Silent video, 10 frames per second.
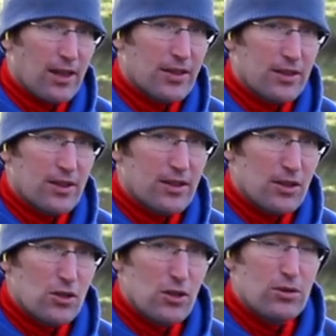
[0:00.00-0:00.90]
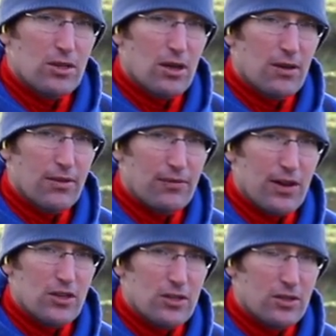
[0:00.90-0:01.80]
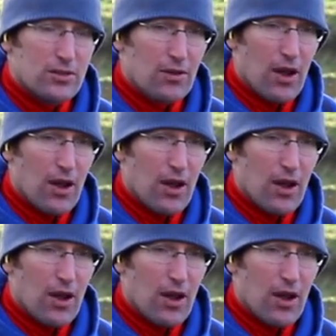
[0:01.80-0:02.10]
then you lose a lot of the freshness